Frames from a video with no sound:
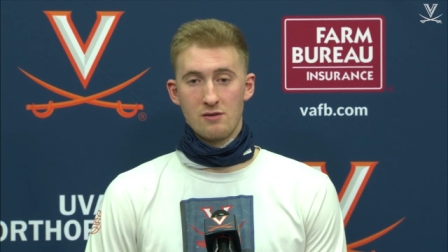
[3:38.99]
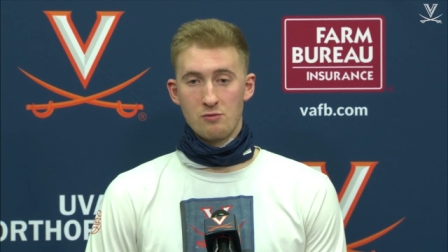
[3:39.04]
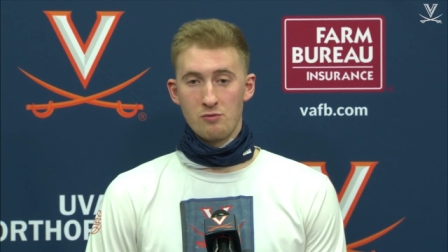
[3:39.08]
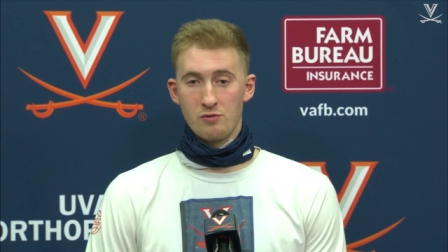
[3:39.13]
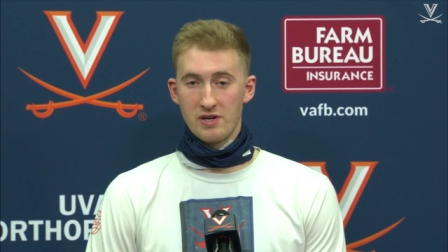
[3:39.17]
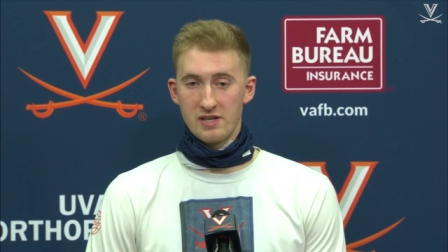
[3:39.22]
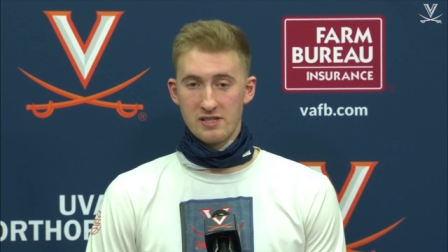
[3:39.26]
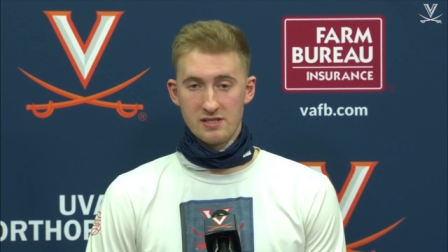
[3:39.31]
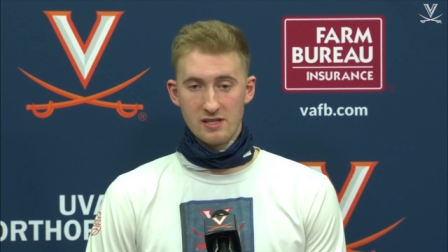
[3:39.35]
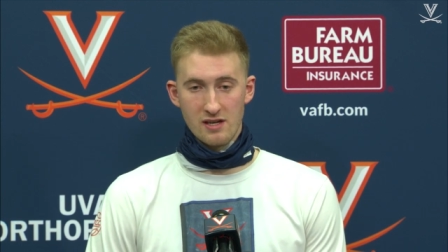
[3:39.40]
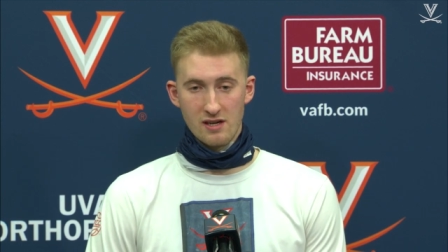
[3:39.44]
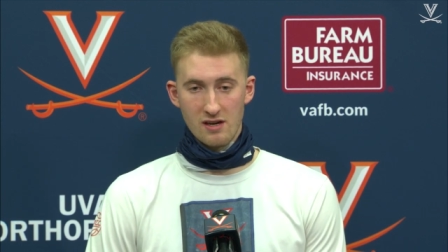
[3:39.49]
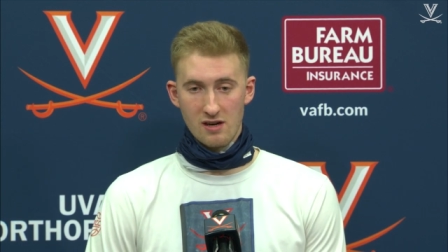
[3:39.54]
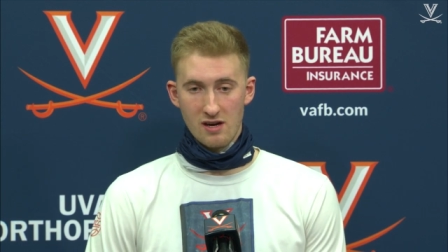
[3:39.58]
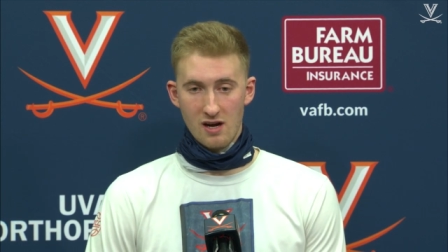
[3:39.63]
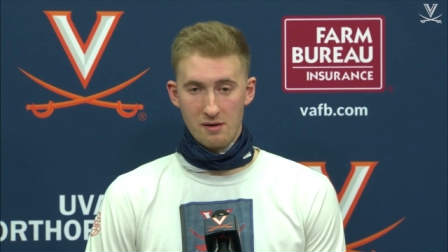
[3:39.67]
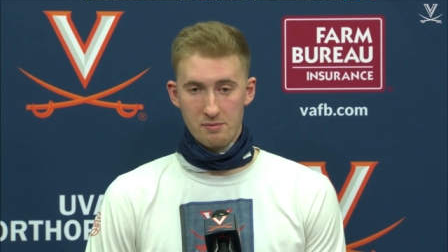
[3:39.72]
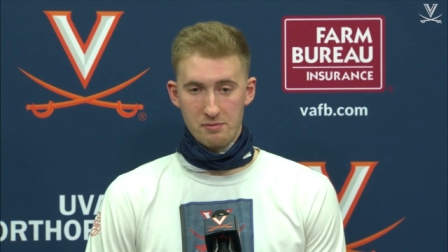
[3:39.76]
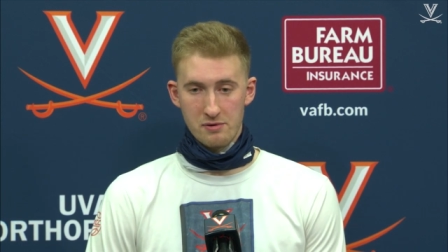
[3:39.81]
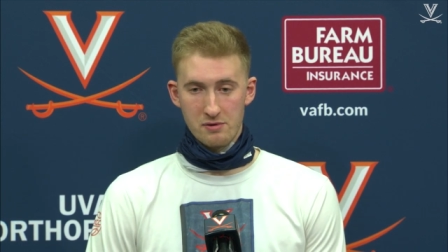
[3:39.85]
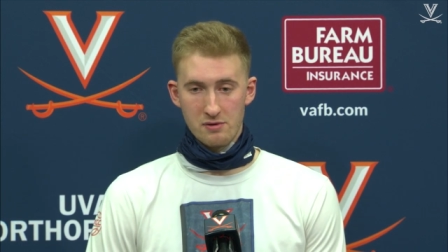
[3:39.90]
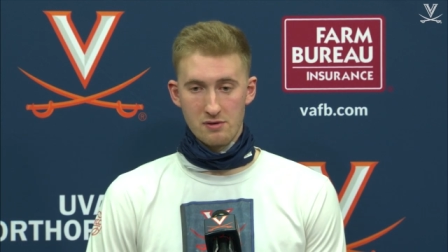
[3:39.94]
Reece hit a
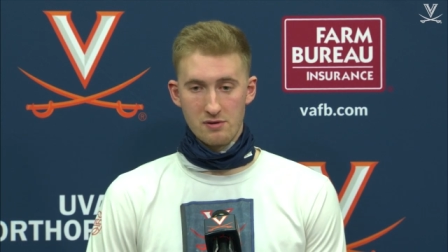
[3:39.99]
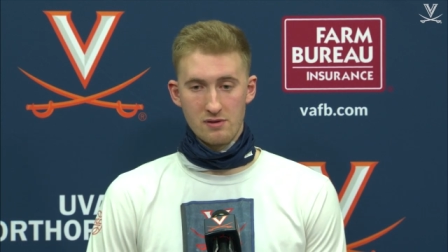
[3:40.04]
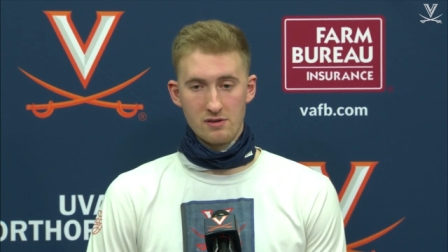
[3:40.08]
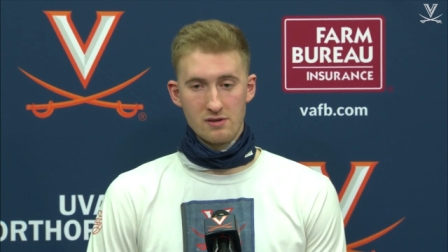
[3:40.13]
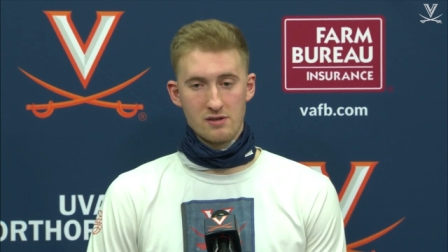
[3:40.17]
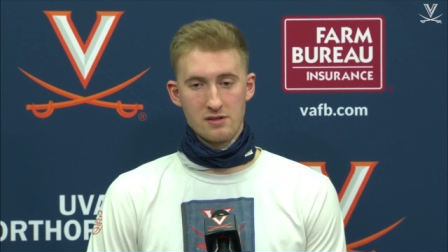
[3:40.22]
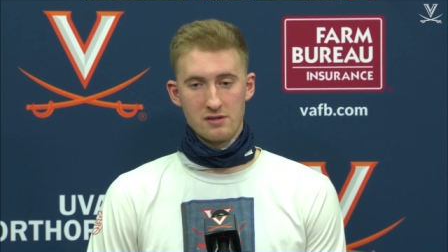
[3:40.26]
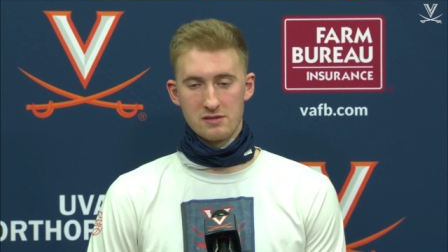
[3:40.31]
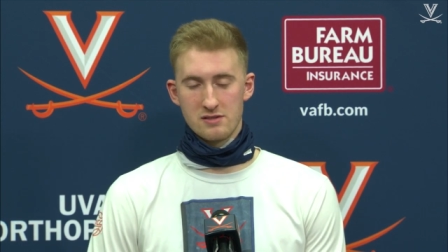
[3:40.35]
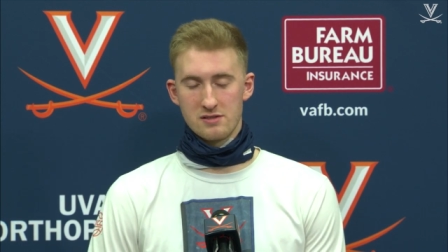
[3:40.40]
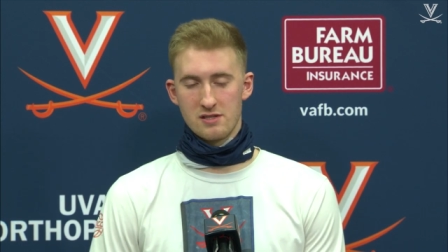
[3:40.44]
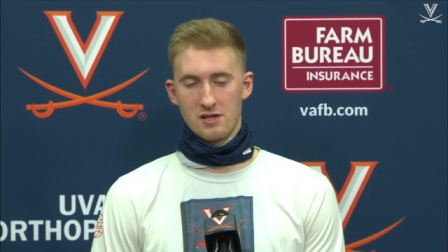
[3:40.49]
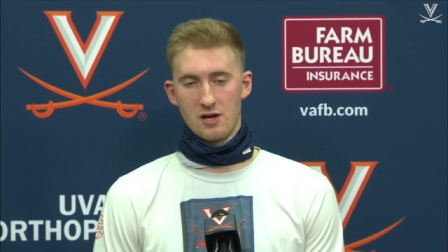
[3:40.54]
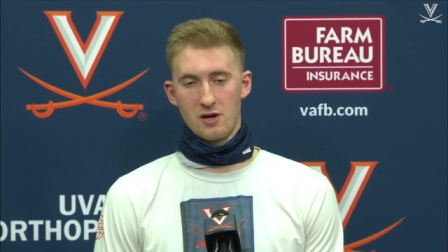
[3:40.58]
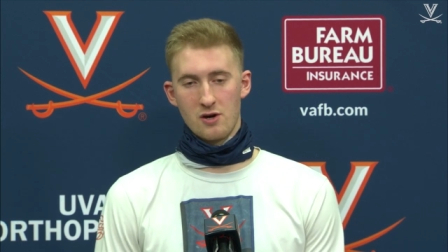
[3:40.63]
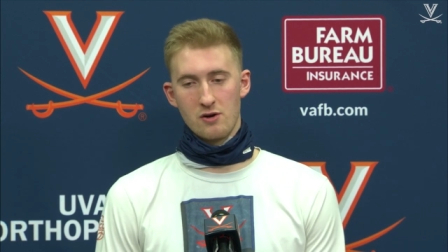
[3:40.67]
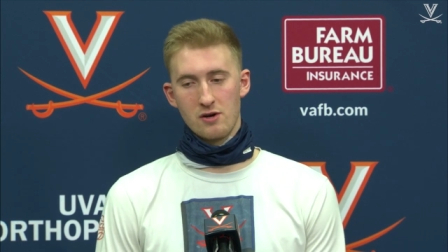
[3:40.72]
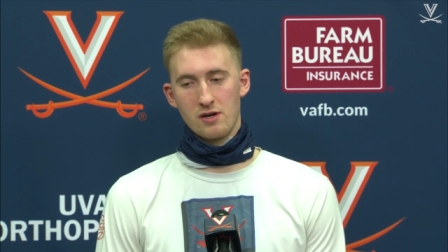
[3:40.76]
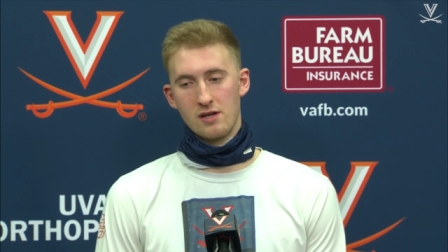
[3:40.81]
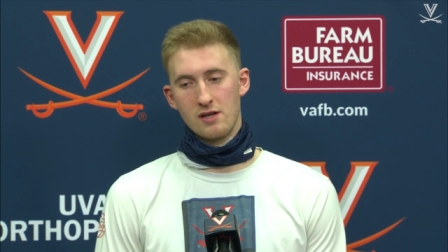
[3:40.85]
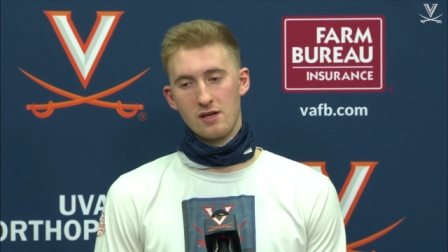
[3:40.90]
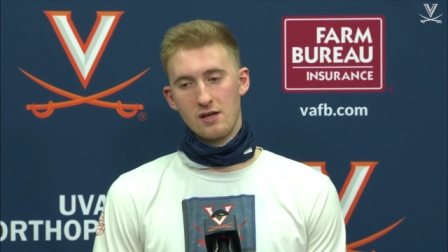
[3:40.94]
couple.
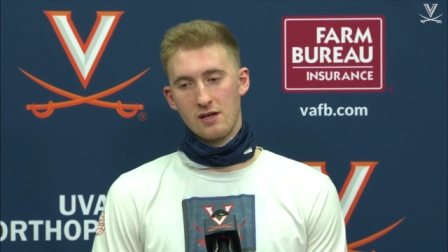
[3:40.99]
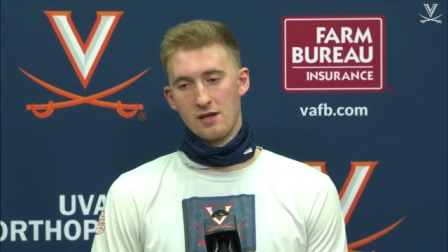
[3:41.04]
So